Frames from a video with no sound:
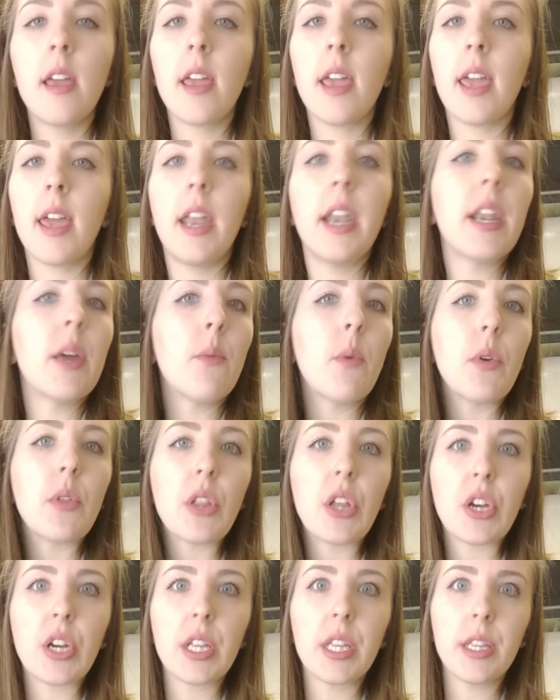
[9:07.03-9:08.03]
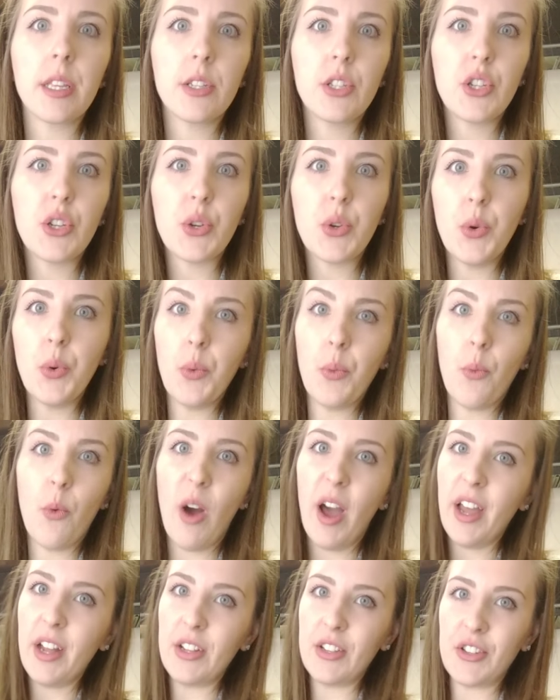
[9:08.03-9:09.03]
and it won't look too
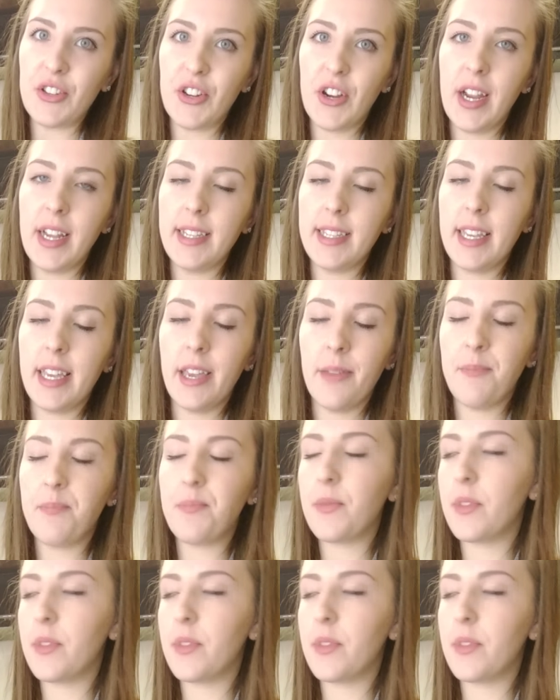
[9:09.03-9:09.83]
wild or crazy.